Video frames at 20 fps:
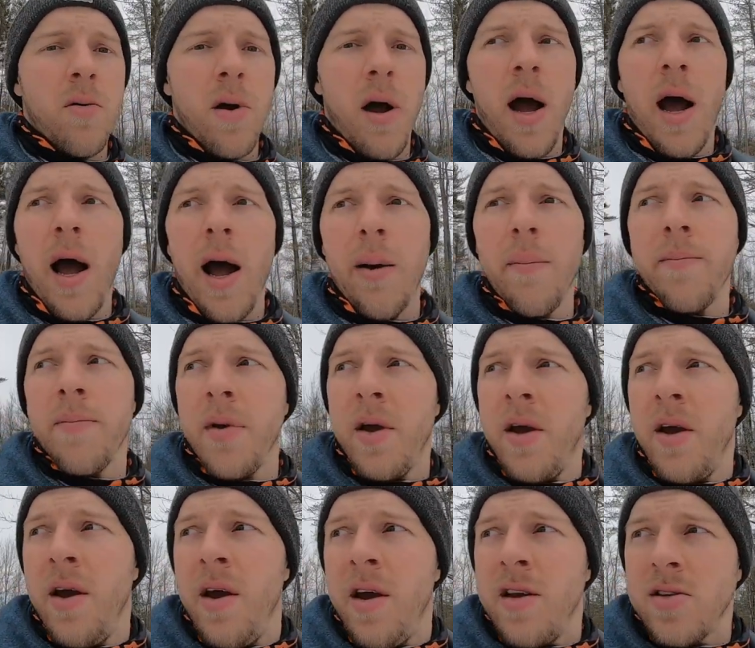Um,
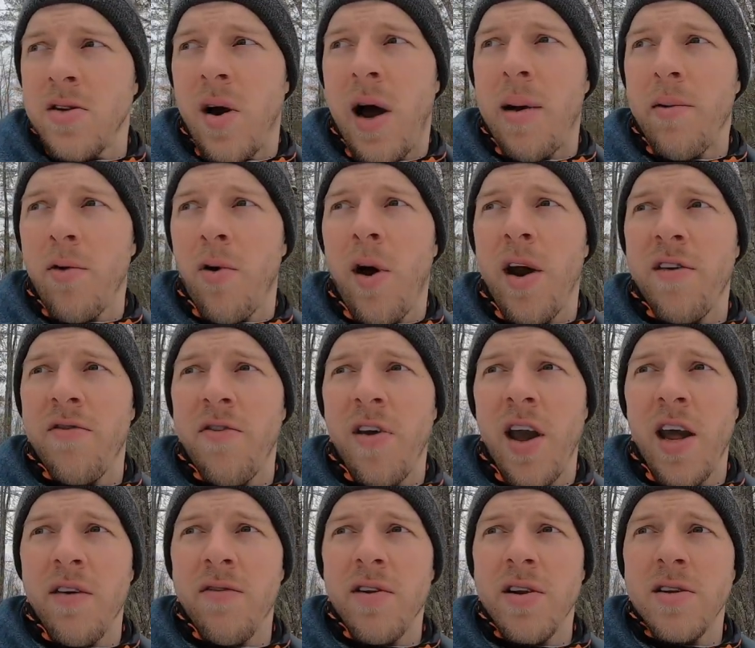So I'm quite a
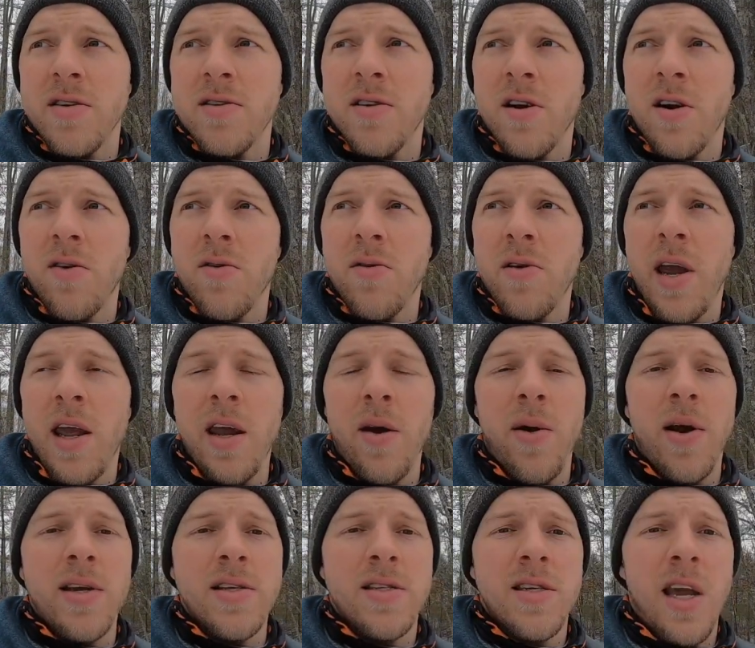fan of it. So
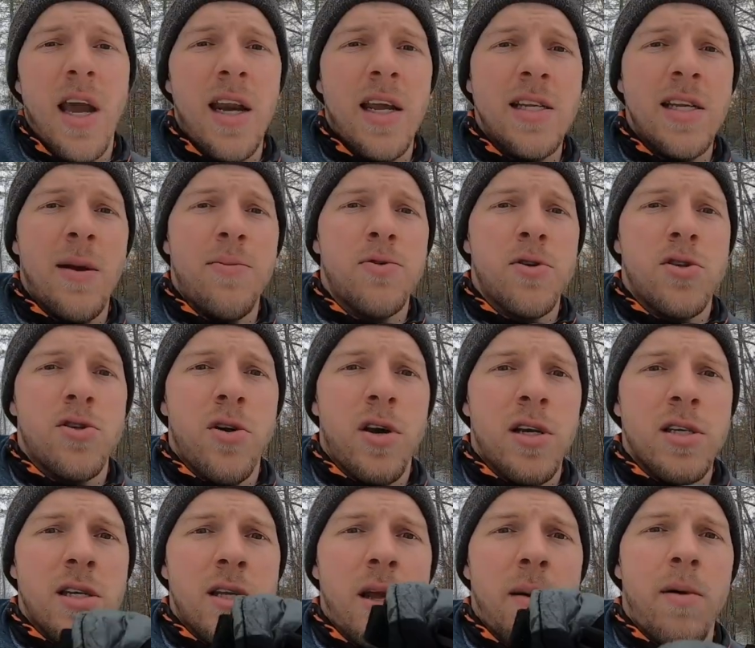anyways, any tips or
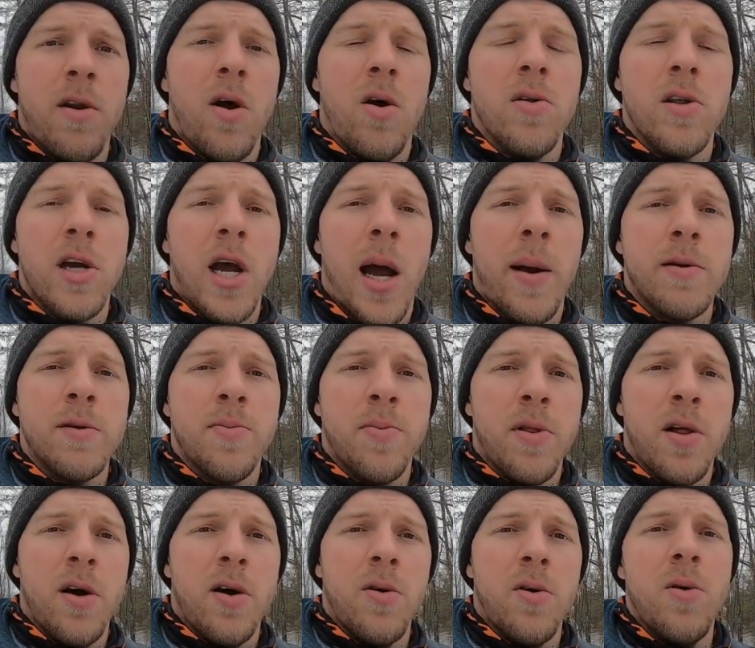tricks, let me know in the comments
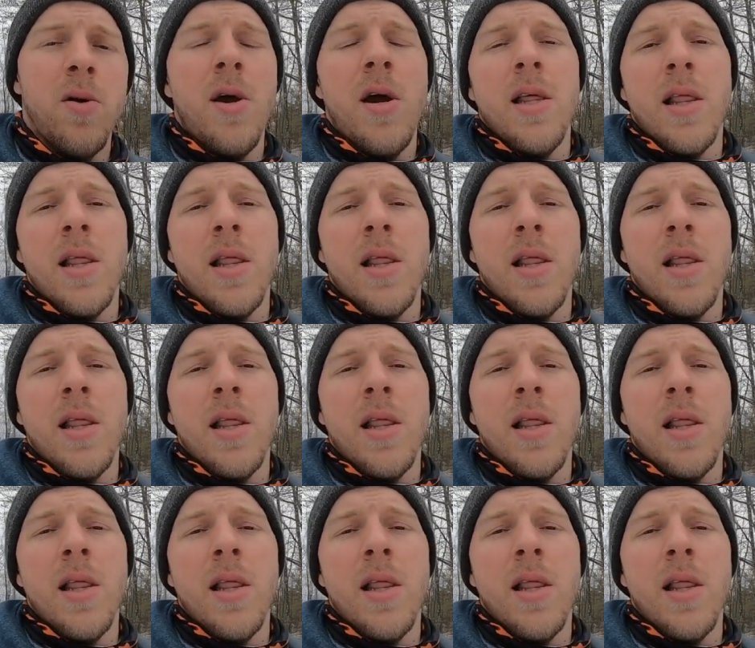below.